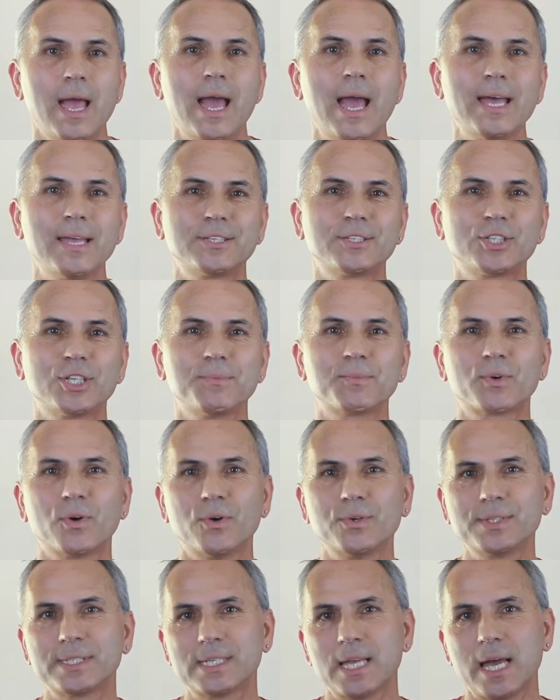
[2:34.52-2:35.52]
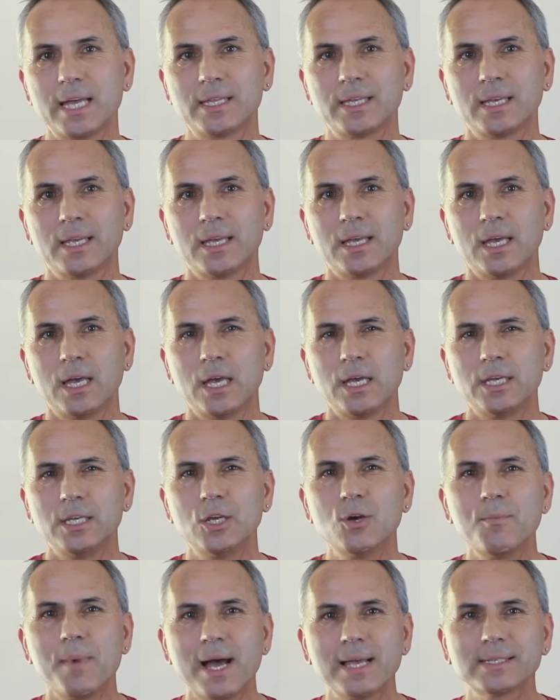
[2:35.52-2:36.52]
As Jim Rohn said,
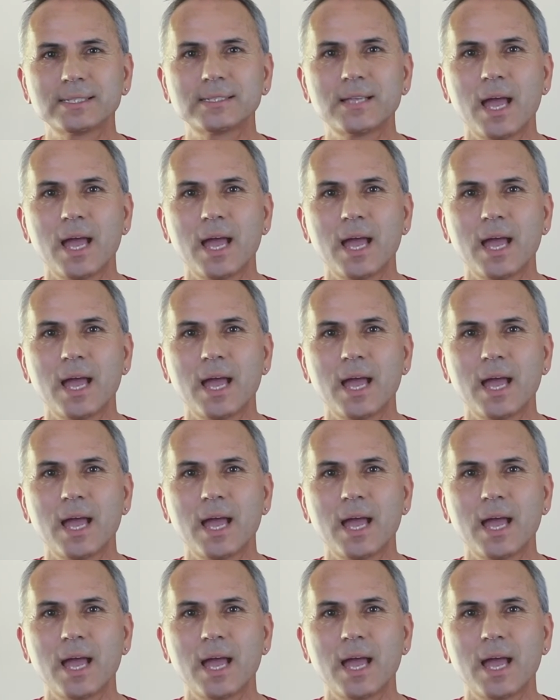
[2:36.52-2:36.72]
you must